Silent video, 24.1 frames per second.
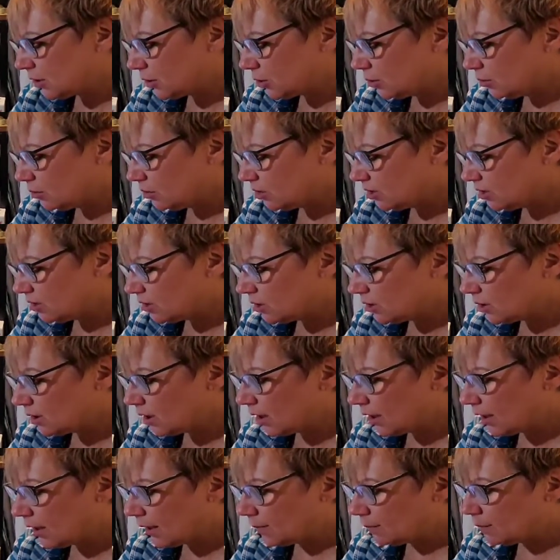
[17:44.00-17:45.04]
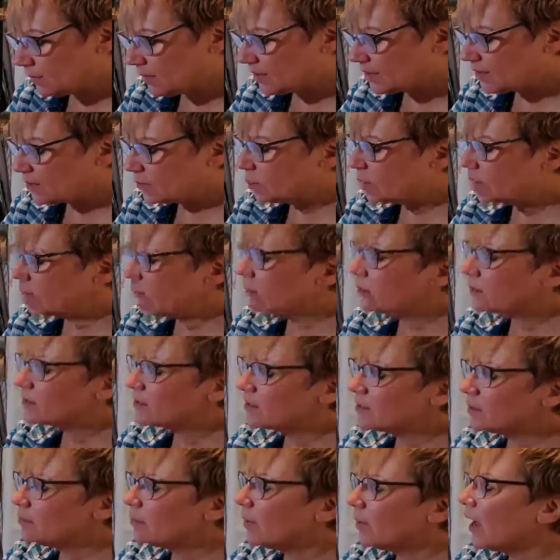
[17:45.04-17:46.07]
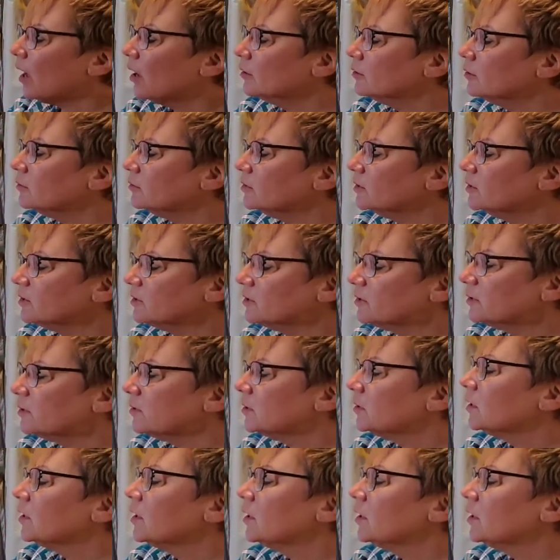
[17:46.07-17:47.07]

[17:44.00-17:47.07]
in suit. This one looks about